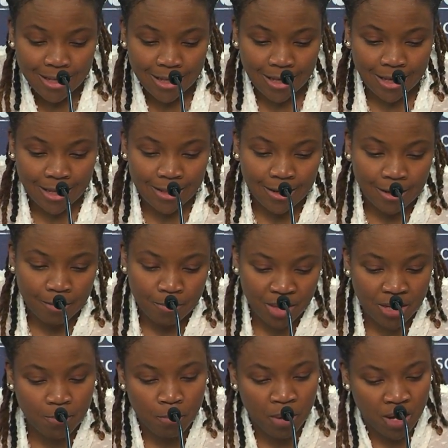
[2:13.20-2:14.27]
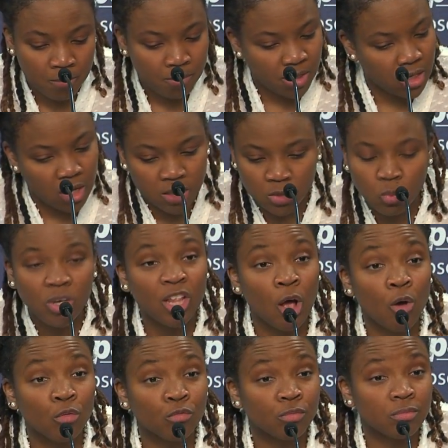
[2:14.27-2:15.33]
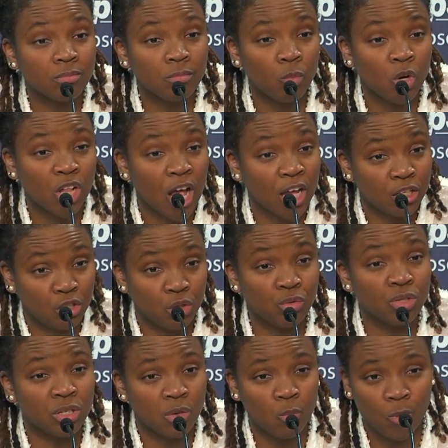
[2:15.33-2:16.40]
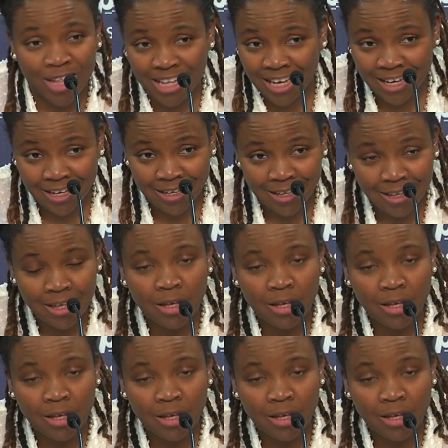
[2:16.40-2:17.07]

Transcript: And but because we're not used to winning,